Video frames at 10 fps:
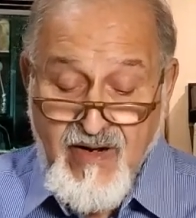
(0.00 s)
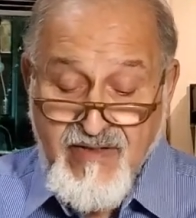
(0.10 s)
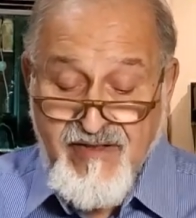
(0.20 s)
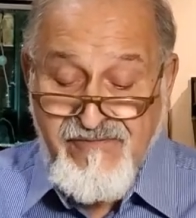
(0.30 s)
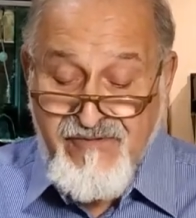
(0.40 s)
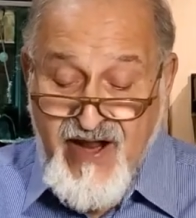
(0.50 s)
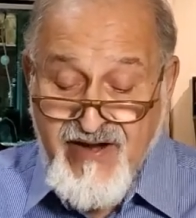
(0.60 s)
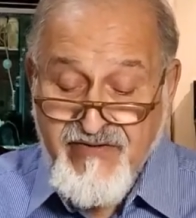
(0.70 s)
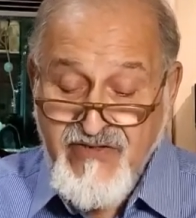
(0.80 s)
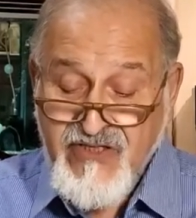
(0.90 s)
The
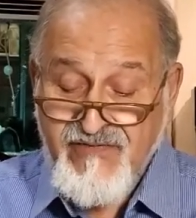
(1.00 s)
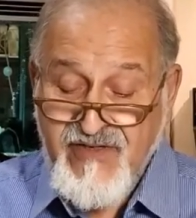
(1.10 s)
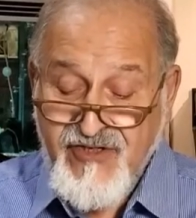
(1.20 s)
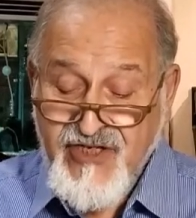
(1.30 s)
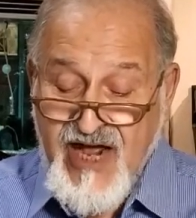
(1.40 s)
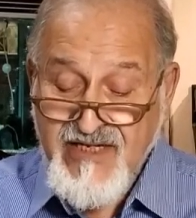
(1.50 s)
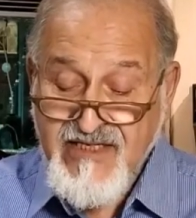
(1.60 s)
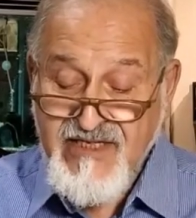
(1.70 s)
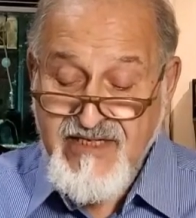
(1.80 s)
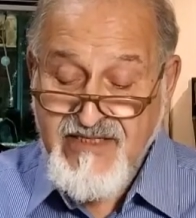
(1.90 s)
fragrance of the
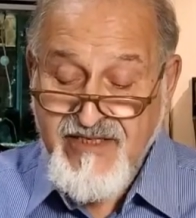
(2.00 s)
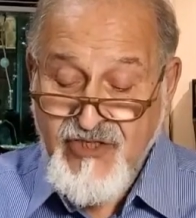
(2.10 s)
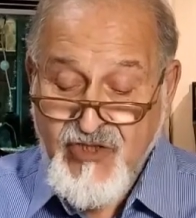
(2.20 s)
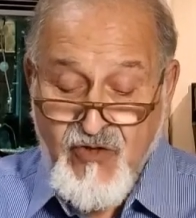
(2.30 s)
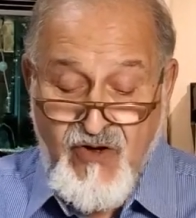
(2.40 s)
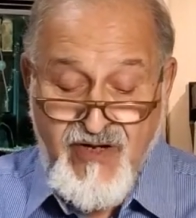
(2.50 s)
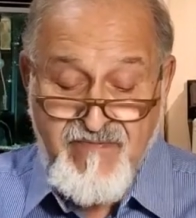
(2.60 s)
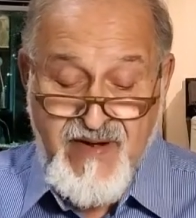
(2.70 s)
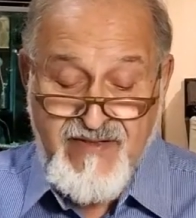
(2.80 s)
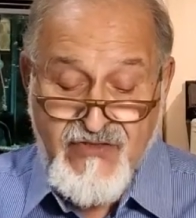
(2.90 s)
chasni is
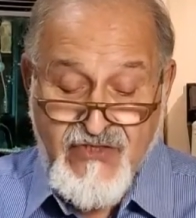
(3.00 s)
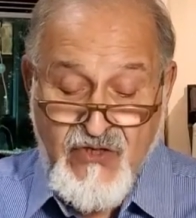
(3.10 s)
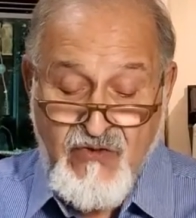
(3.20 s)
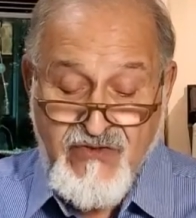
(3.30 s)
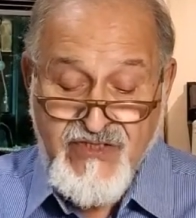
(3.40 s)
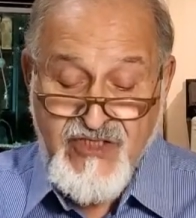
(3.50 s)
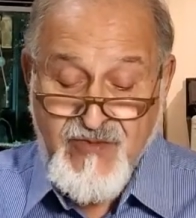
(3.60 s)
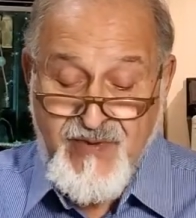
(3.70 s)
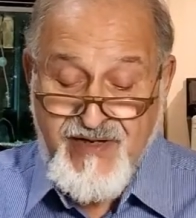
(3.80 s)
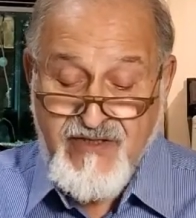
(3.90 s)
enjoyed by the souls and
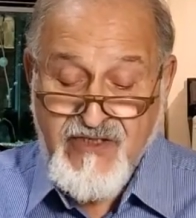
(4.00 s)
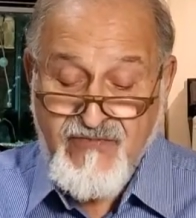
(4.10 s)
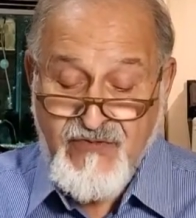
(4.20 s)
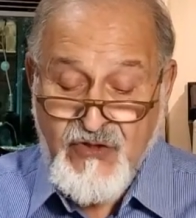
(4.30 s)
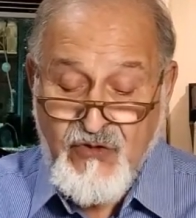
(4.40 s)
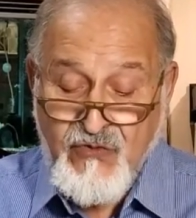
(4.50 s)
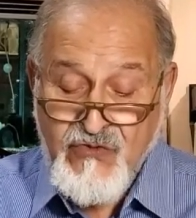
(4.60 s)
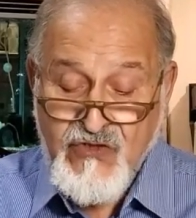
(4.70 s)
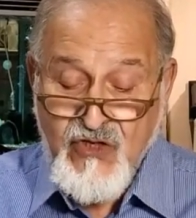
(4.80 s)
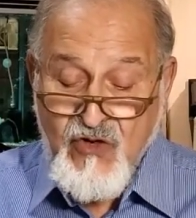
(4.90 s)
spirits of
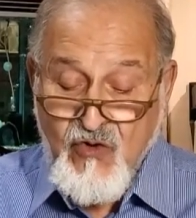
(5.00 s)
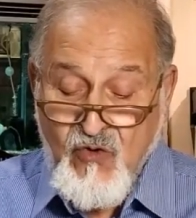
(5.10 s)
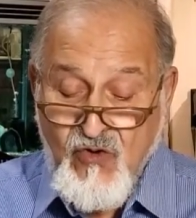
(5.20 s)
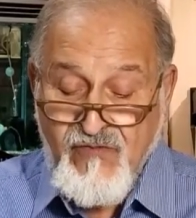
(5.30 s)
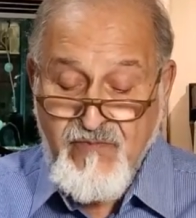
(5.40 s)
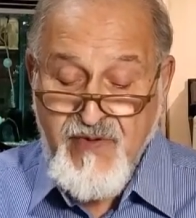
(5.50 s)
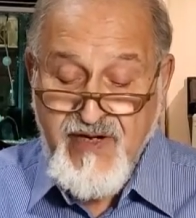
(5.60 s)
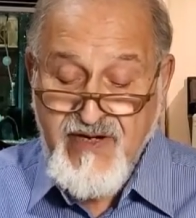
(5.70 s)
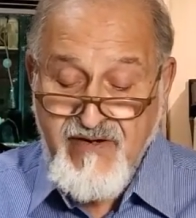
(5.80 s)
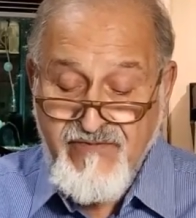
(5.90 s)
those who have
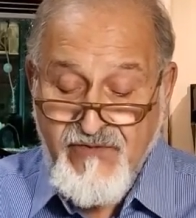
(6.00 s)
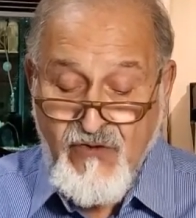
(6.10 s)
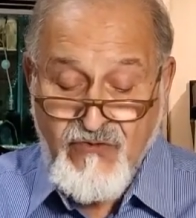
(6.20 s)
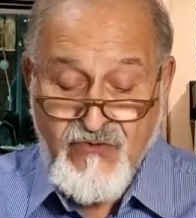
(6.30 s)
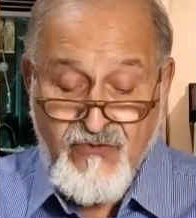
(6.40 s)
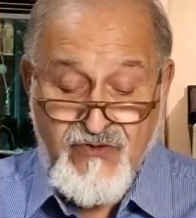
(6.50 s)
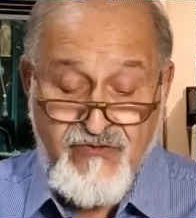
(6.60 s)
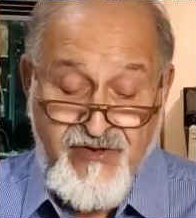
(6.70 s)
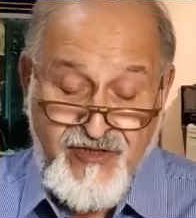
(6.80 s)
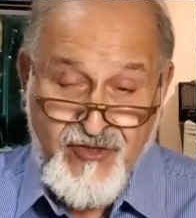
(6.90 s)
been invoked through the
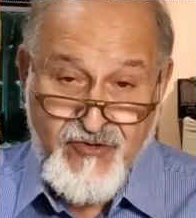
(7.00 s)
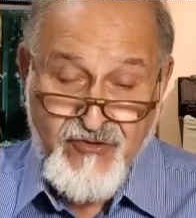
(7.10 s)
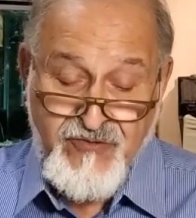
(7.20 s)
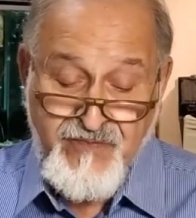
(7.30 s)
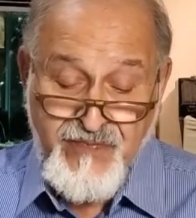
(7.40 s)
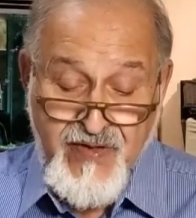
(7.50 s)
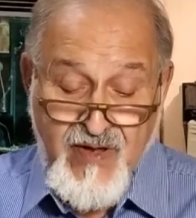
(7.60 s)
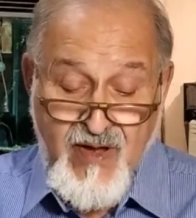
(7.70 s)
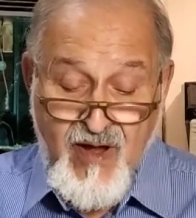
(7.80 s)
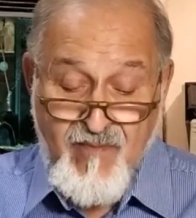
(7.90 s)
ritual.
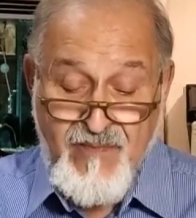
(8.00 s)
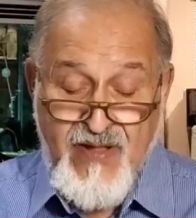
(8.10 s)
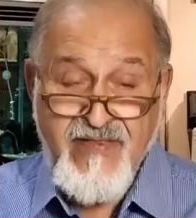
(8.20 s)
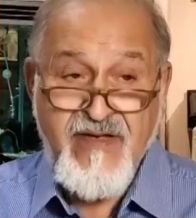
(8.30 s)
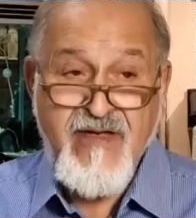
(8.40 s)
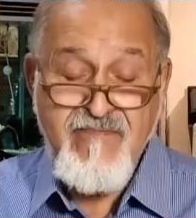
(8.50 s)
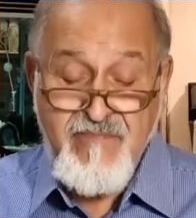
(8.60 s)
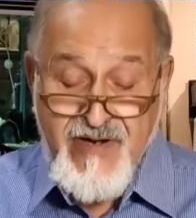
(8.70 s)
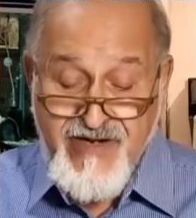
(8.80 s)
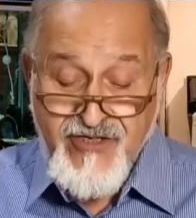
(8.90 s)
Upon the
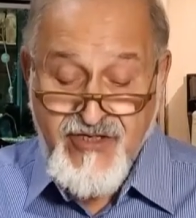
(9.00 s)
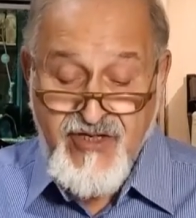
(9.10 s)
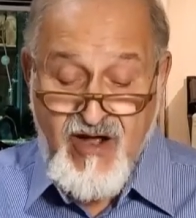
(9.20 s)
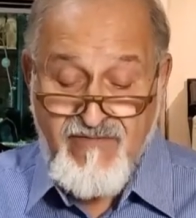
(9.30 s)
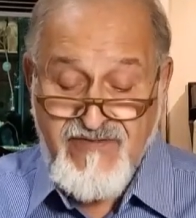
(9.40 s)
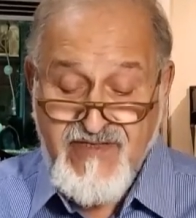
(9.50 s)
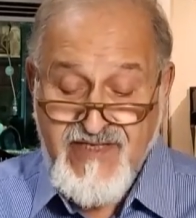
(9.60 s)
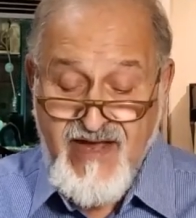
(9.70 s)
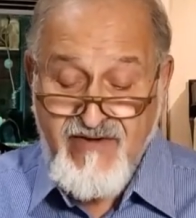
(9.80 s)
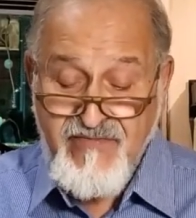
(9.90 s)
completion of the
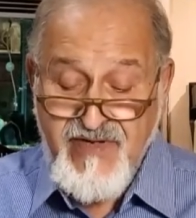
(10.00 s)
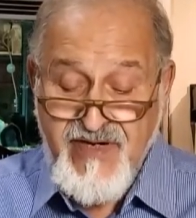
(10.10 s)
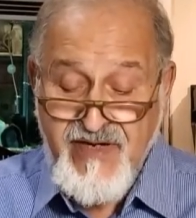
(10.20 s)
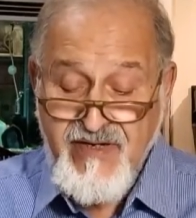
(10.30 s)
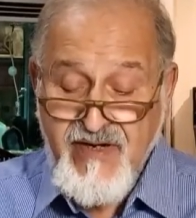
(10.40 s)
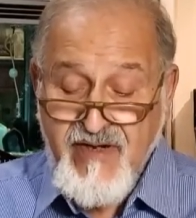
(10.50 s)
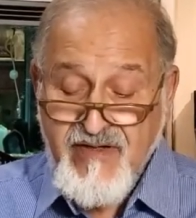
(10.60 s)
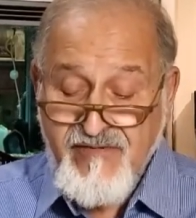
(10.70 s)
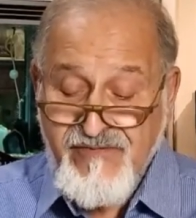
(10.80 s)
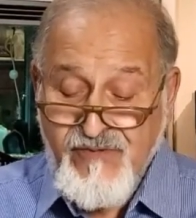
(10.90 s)
ceremony,
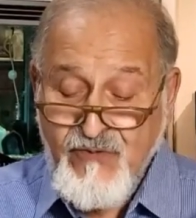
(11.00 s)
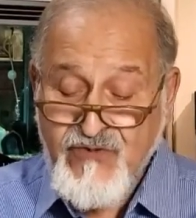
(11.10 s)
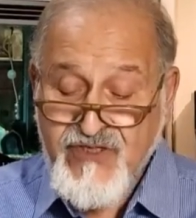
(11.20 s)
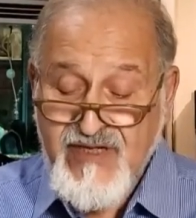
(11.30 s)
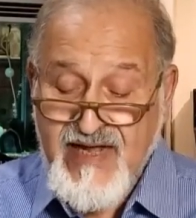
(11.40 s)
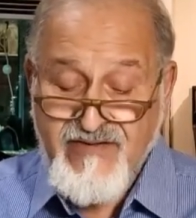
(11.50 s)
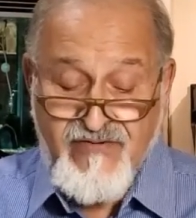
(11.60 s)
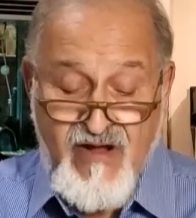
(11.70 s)
the fruits and other